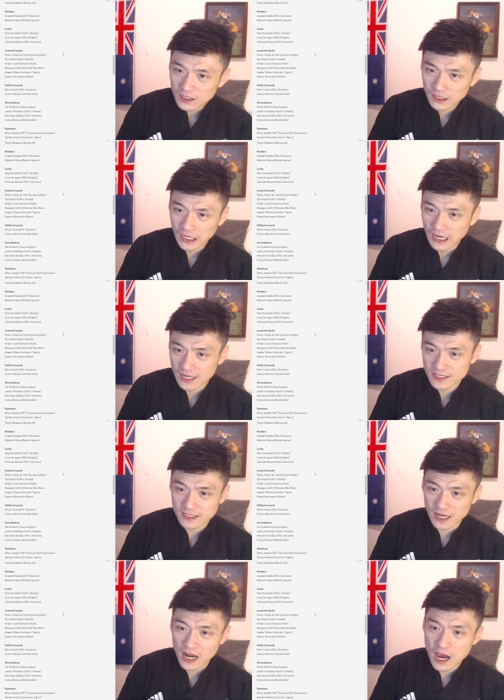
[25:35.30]

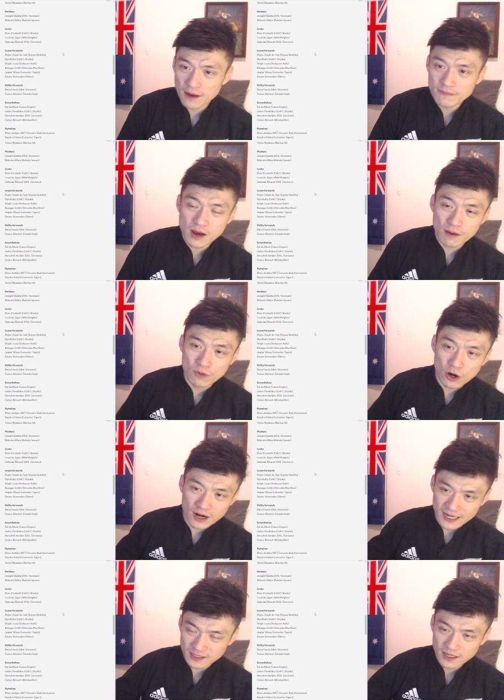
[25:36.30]
Salam
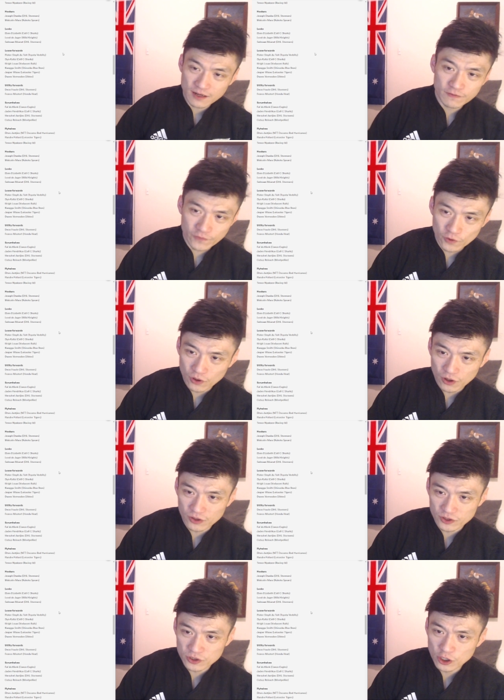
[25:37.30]
Morat for
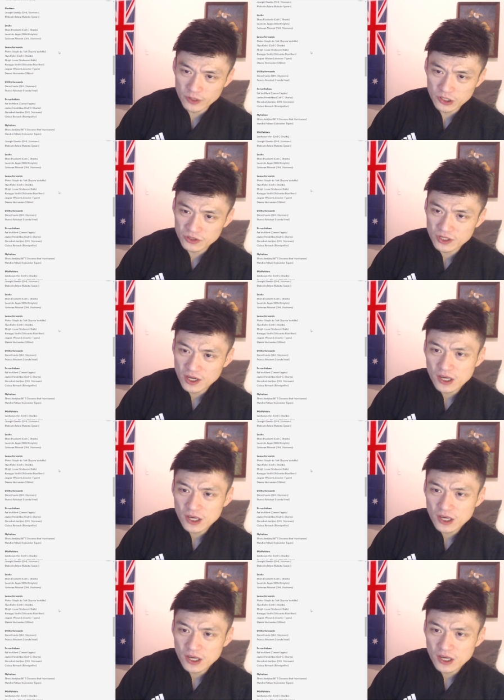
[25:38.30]
the Stormers.